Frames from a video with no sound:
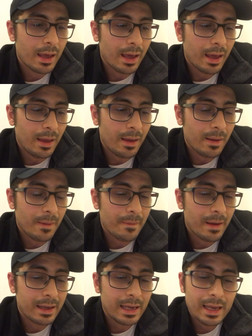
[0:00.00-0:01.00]

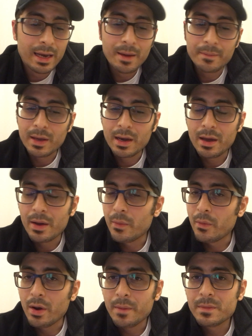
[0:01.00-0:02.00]
Again, I'm gonna
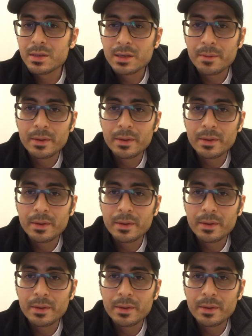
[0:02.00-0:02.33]
wrap this